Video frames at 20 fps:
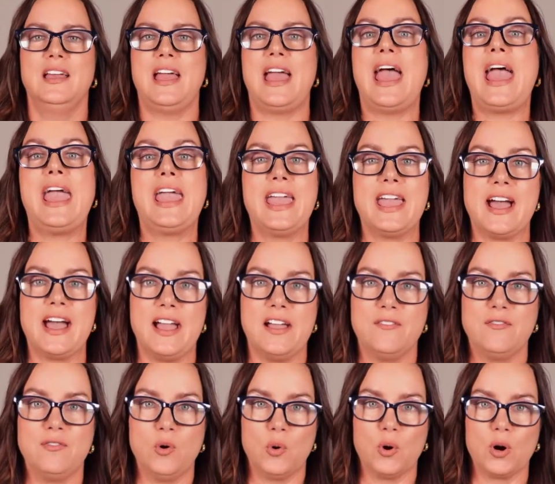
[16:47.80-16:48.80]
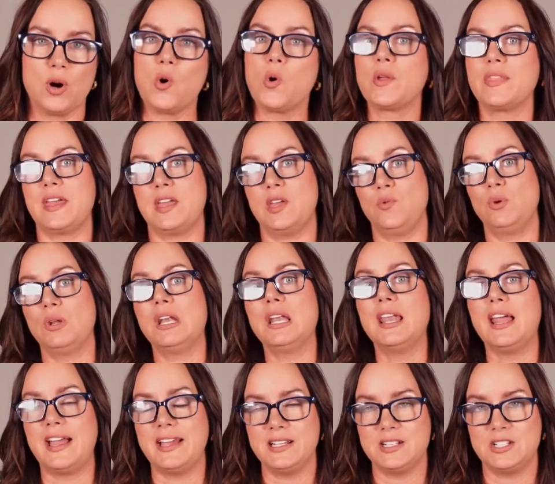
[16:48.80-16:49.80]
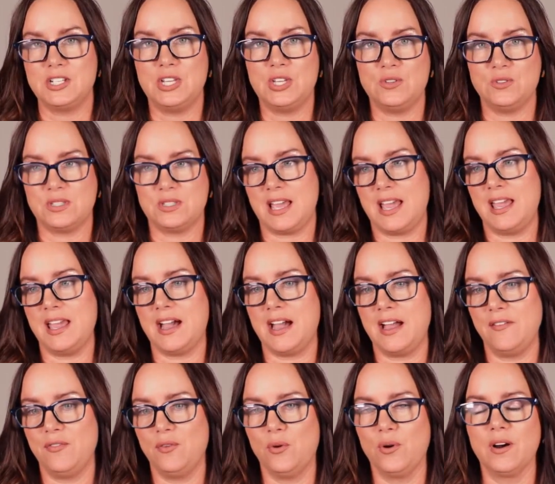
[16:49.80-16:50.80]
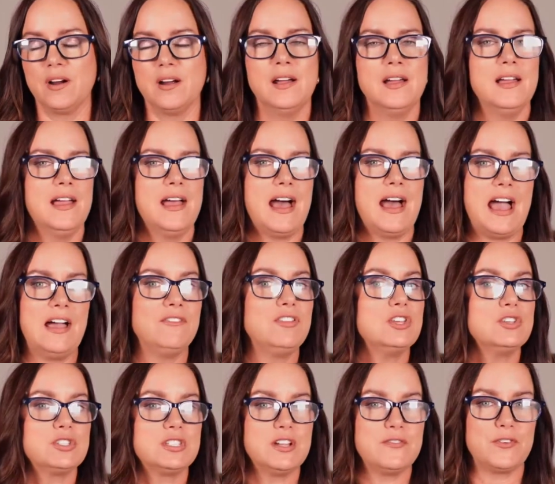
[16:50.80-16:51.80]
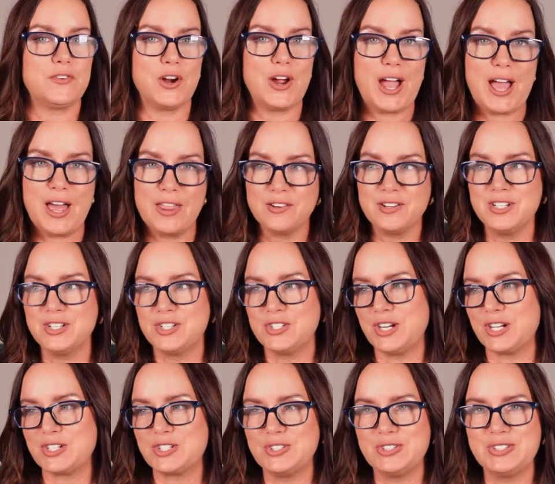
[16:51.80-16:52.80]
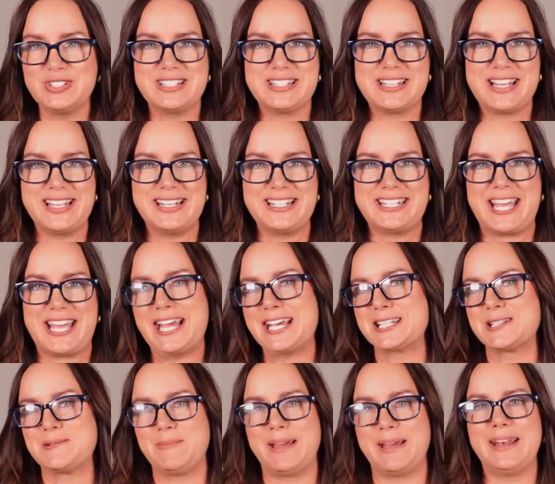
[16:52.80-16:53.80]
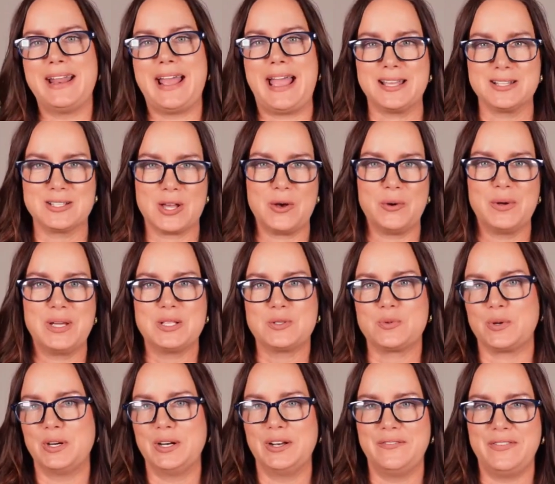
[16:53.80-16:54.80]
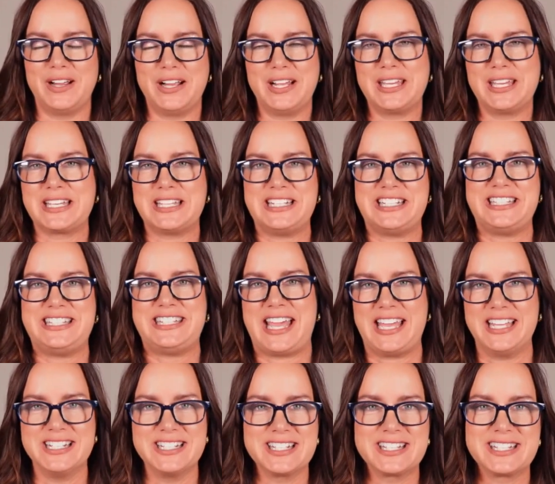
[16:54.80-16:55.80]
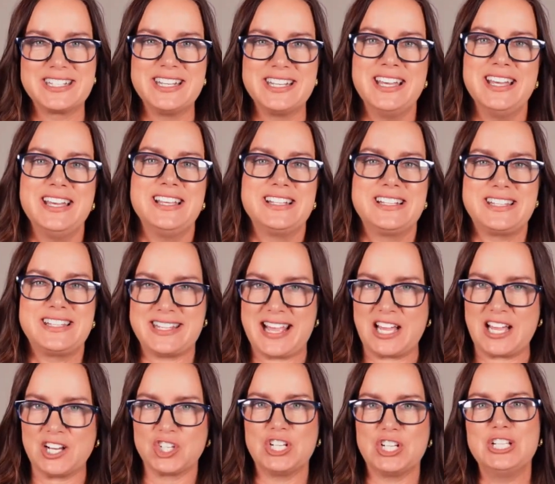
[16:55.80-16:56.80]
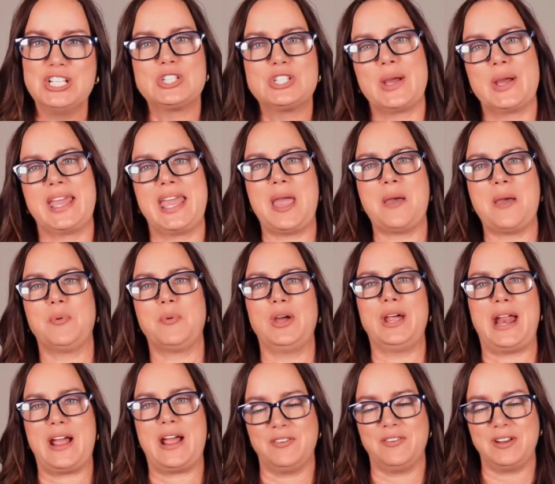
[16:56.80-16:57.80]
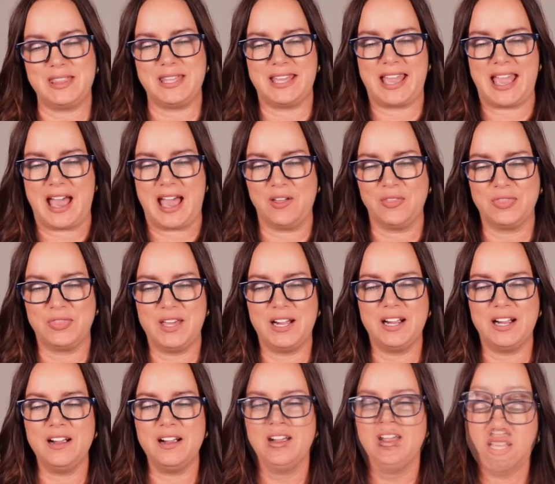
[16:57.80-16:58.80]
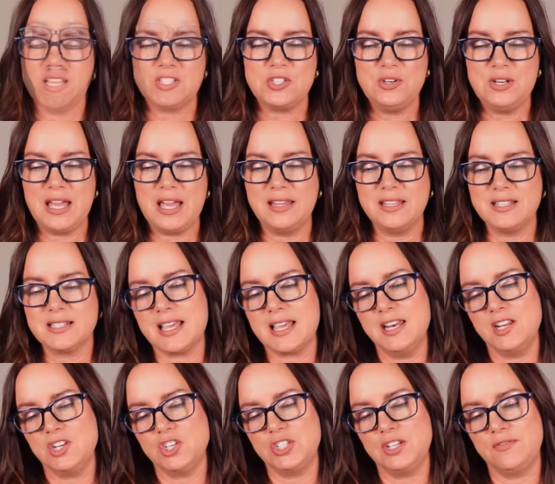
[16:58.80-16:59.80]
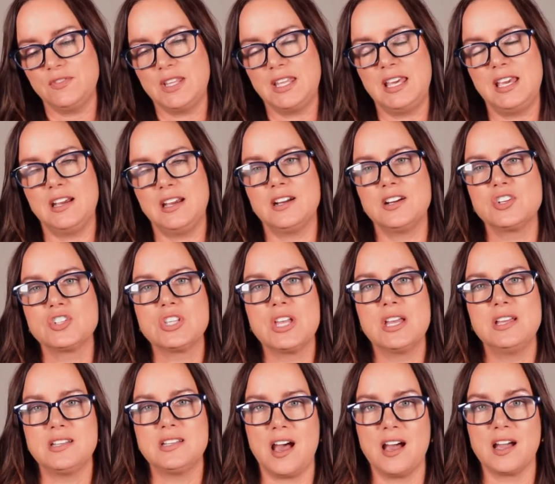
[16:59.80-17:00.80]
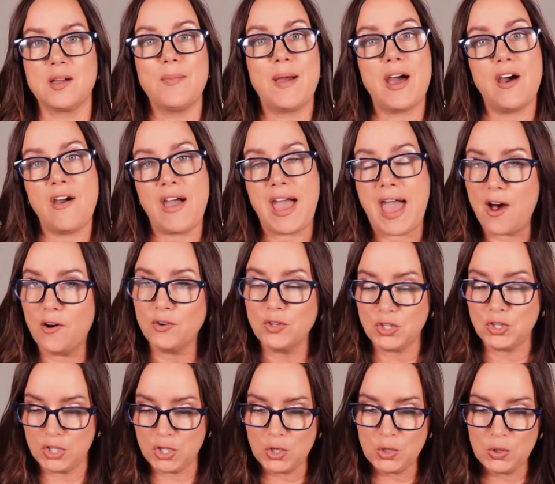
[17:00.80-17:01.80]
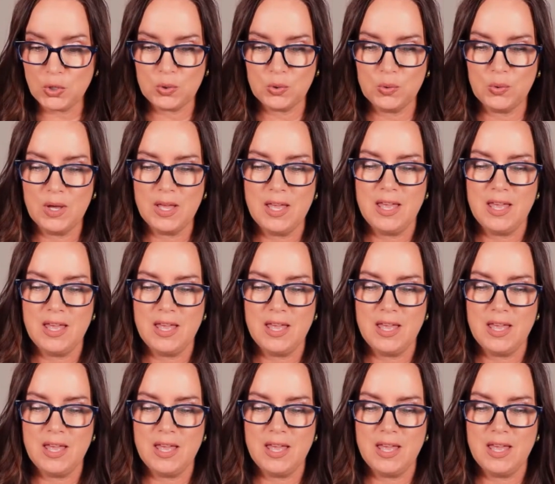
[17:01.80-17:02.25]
AI for or that you would like to use AI for? I've used it for other instructional design tasks, but as always, we're in a very condensed session, so I can't put everything out there. So now let's kind of shift gears and talk about how you